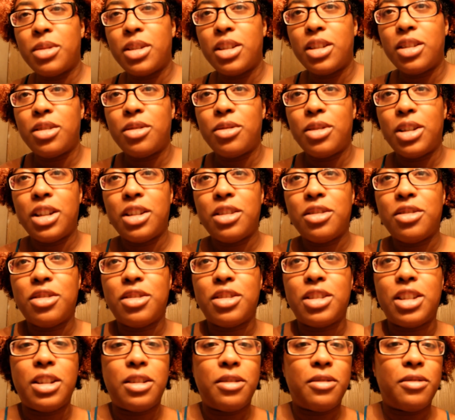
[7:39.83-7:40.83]
I mean you can't
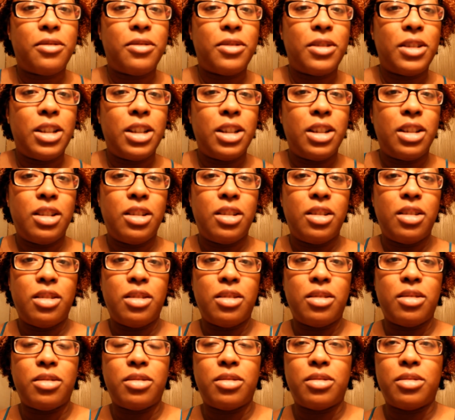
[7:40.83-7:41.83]
just have
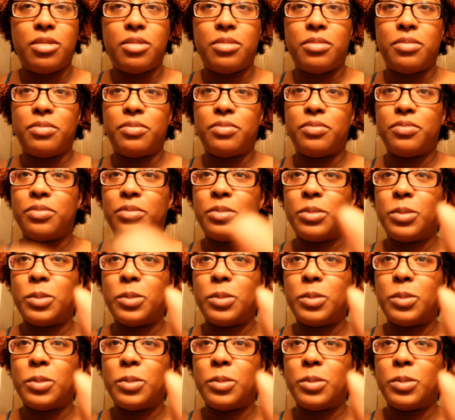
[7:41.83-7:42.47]
um,